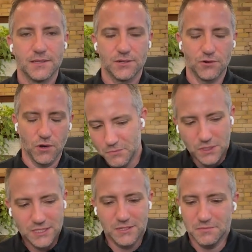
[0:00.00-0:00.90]
These are all
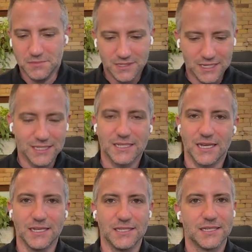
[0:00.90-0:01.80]
wisdoms,
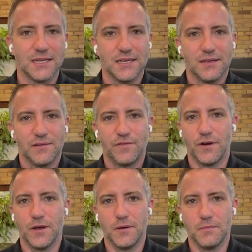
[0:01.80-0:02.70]
insights
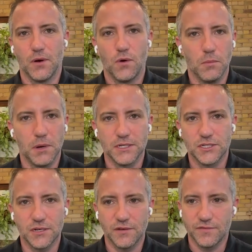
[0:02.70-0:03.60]
from a whole
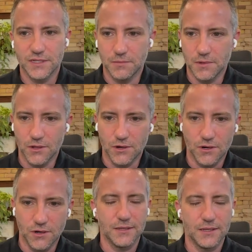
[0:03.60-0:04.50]
bunch of
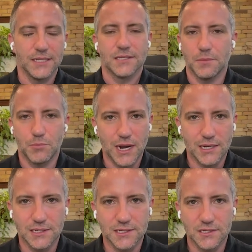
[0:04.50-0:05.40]
similar insight
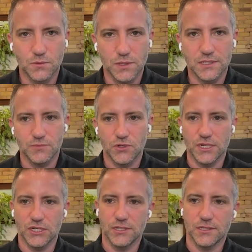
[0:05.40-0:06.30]
practices, wisdom
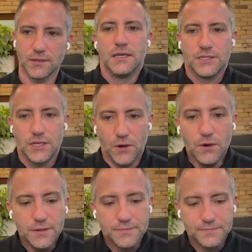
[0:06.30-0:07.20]
traditions.
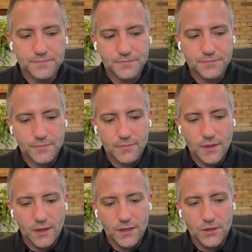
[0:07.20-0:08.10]
So
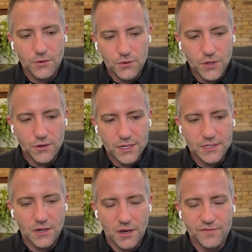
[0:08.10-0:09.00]
you'll
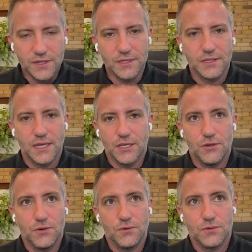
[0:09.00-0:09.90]
notice often that
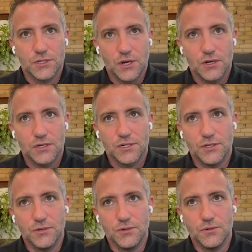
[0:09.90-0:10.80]
you start
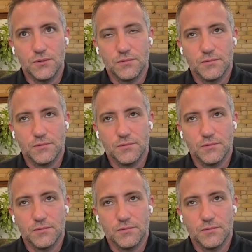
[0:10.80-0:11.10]
to